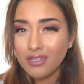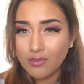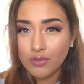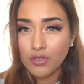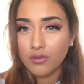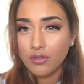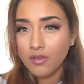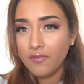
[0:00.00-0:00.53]
and it
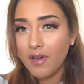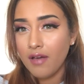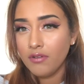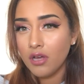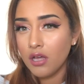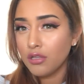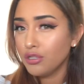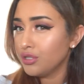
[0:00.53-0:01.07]
was only
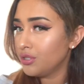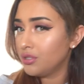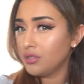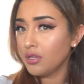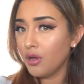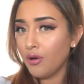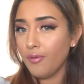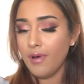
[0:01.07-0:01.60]
$5,
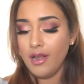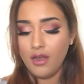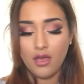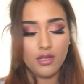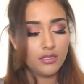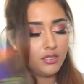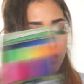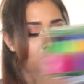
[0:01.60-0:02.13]
so why
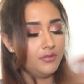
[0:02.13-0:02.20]
not?